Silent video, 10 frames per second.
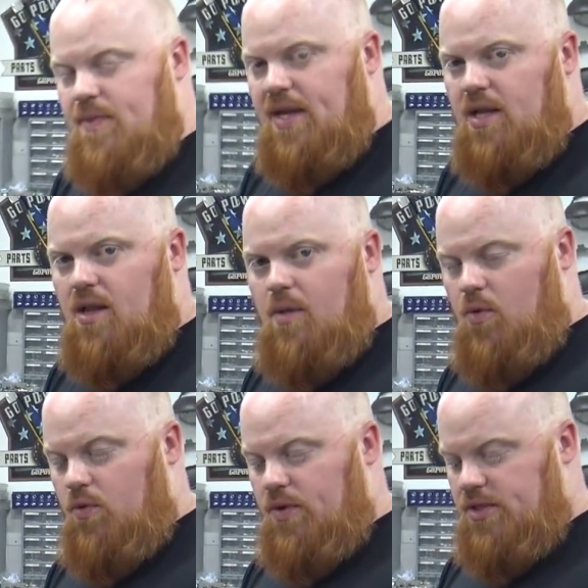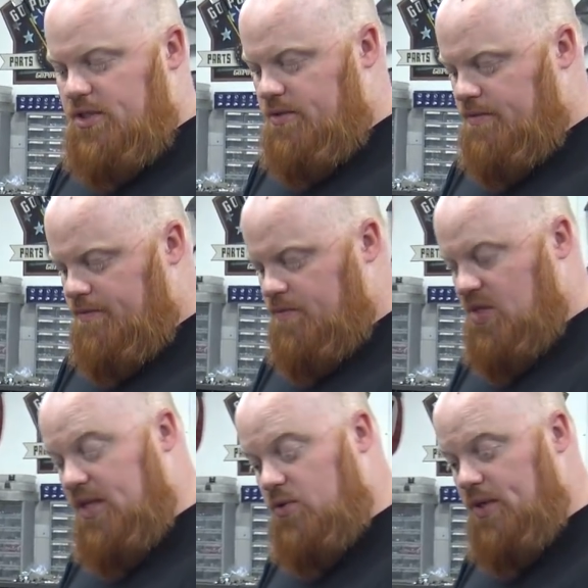make it a lot more rigid. So
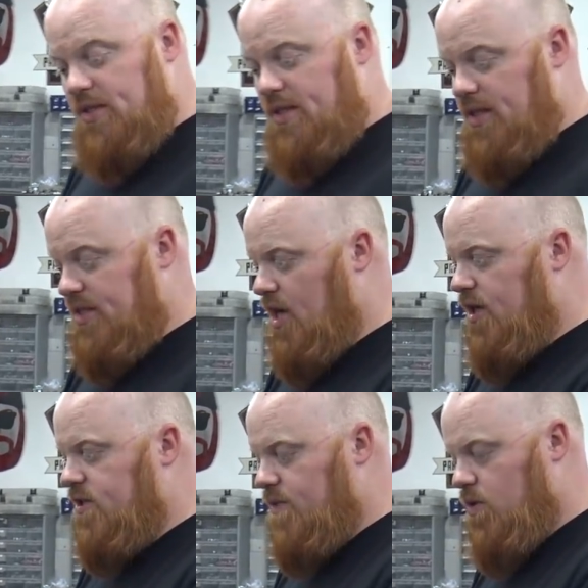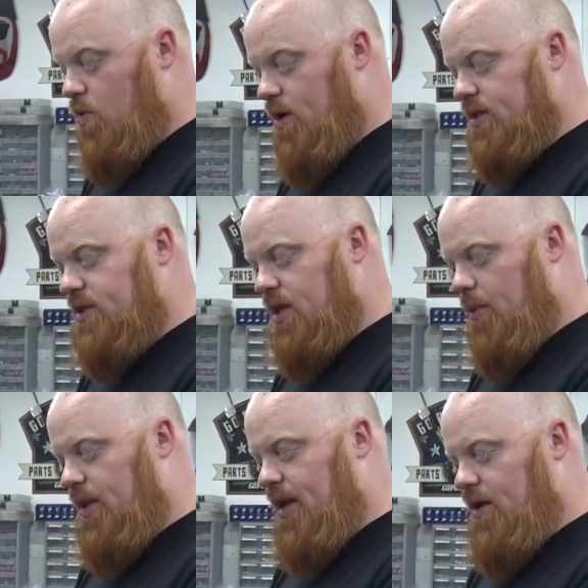that's the reason this customer wants
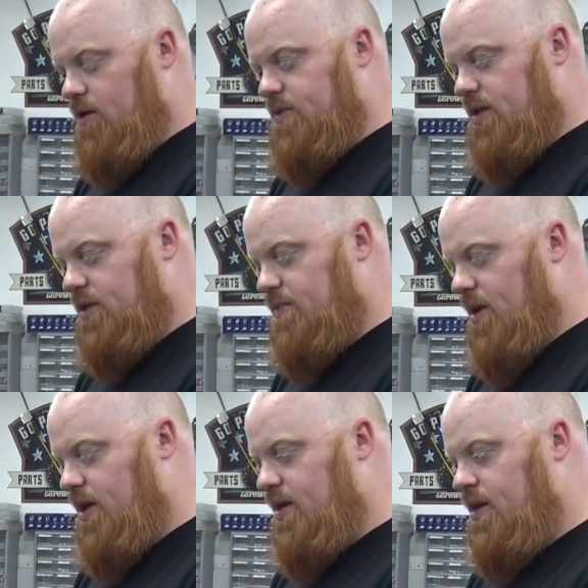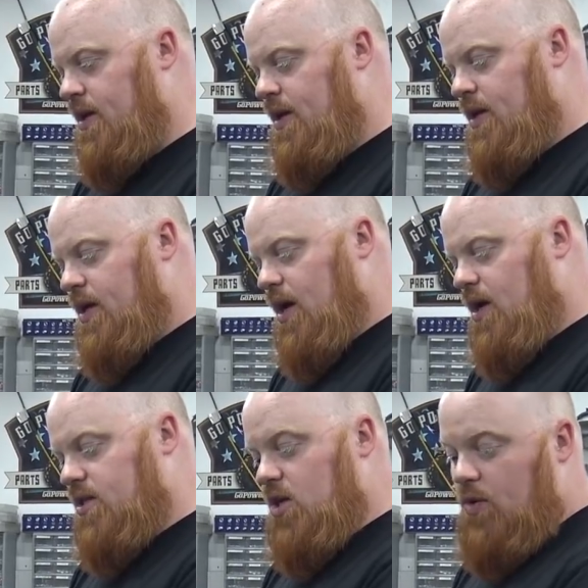double A-arms on this buggy.
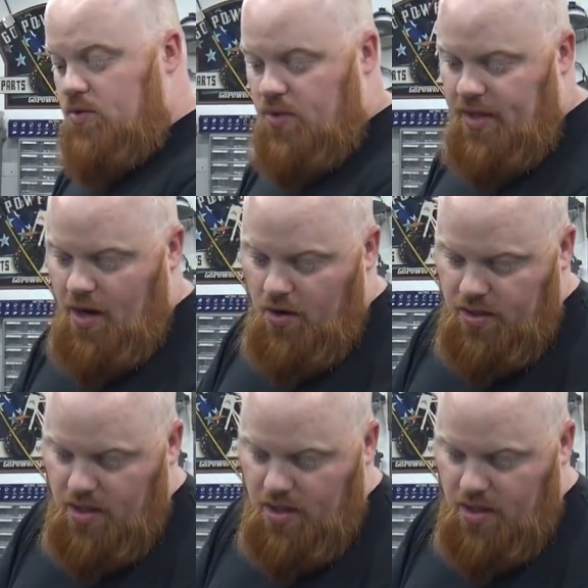Uh, so it's really hard to